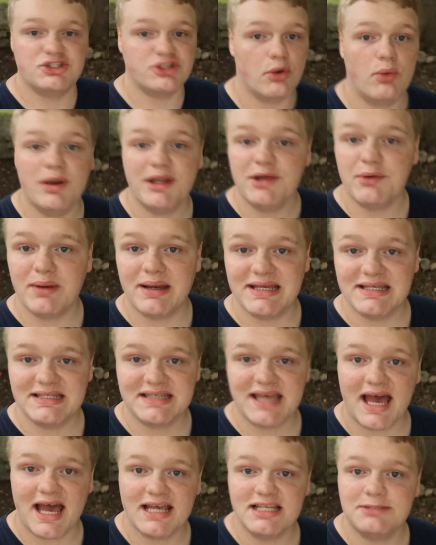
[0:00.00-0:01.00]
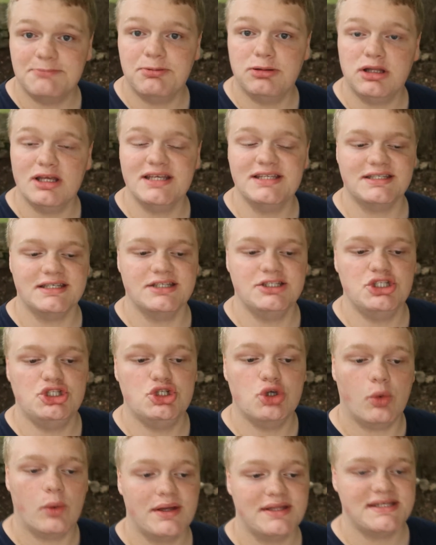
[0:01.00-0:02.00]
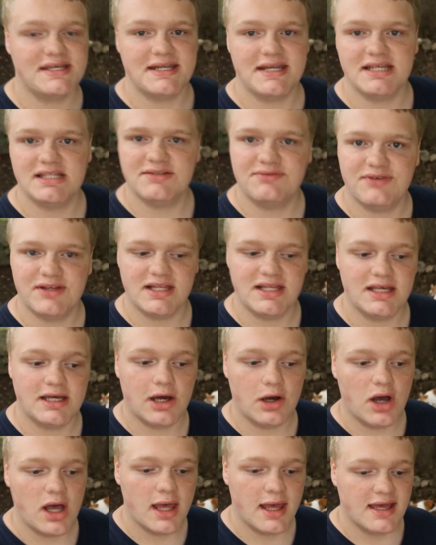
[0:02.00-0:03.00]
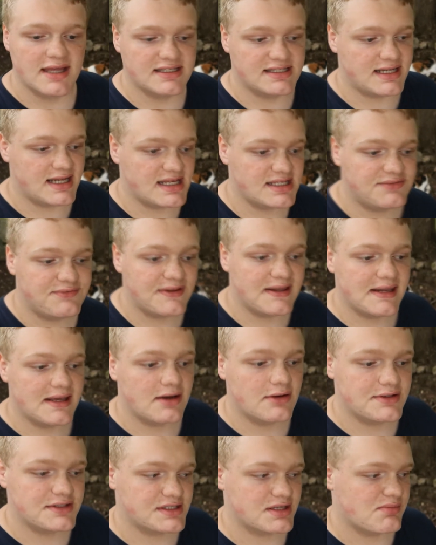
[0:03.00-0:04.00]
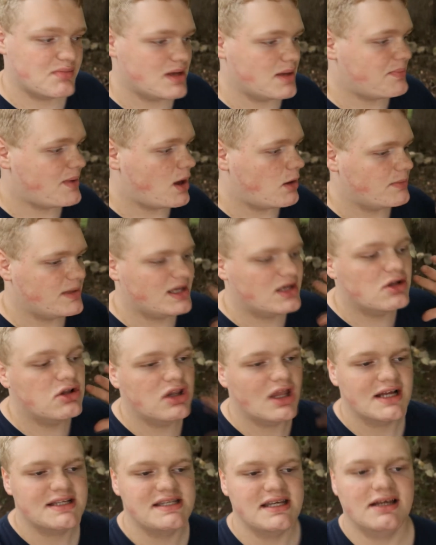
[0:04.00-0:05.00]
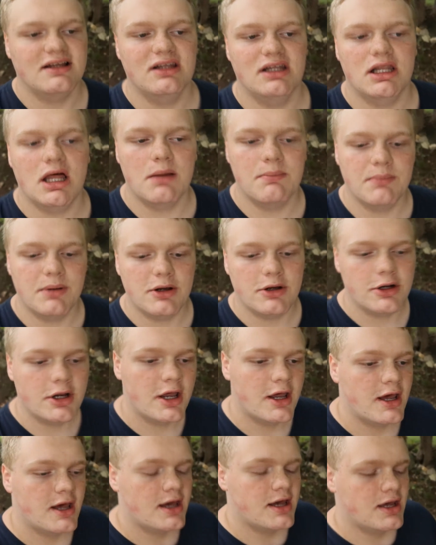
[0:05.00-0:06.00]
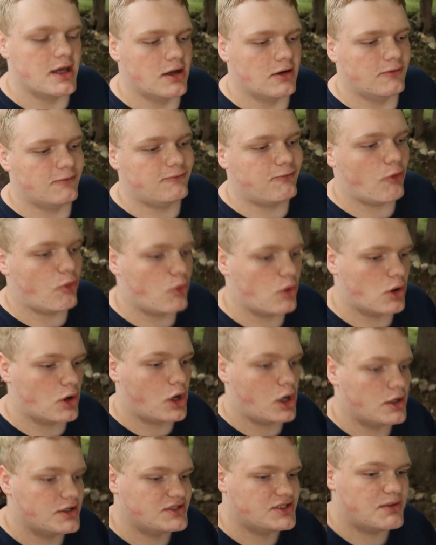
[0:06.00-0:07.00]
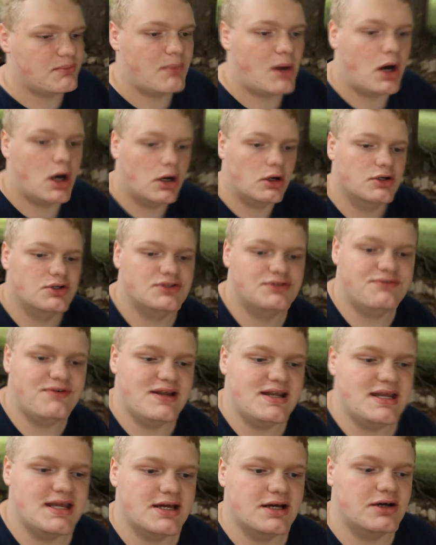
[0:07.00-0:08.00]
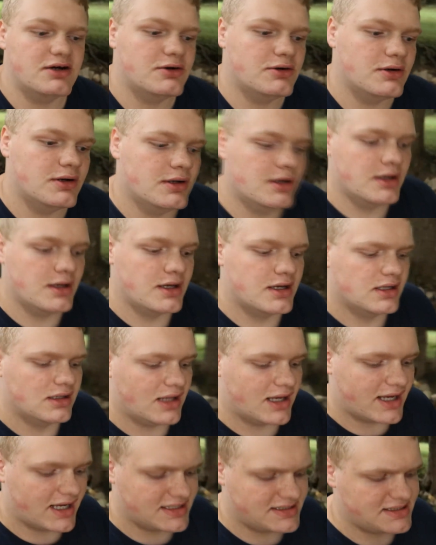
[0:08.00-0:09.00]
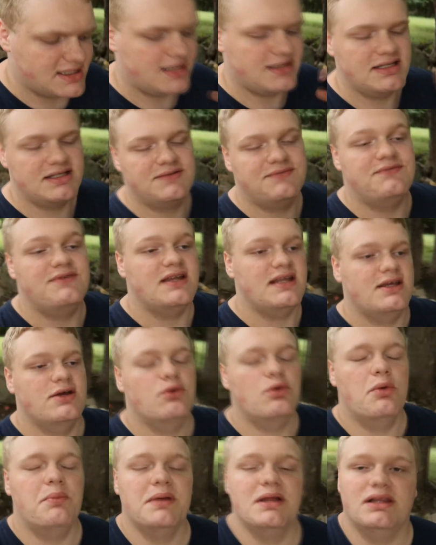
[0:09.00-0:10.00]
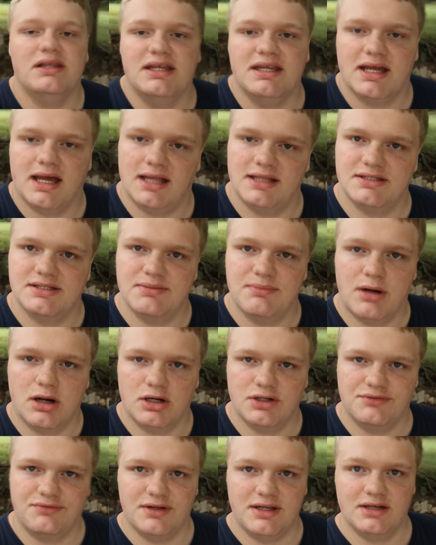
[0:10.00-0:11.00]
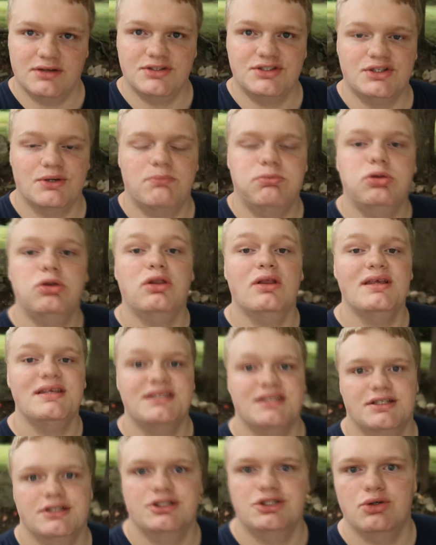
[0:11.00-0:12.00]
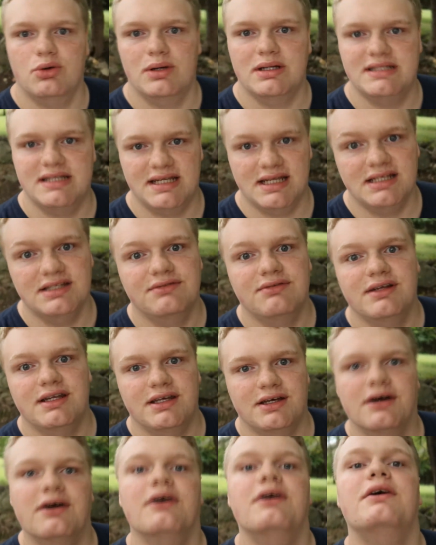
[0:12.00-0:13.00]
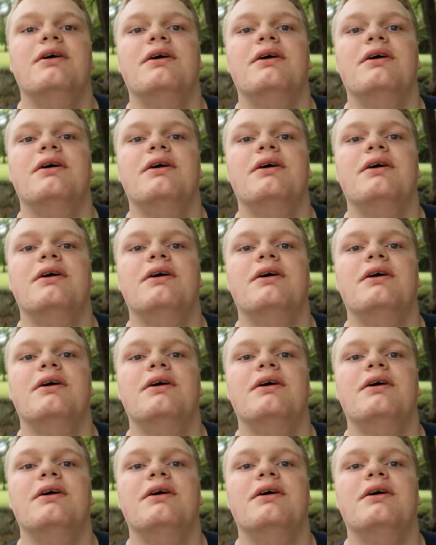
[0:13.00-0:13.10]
So anyways, guys, please enjoy today's video. Today's video is gonna be about me collecting lumber for tomorrow's video. Like I said, this video will be leading on tomorrow's video, so please enjoy today's video.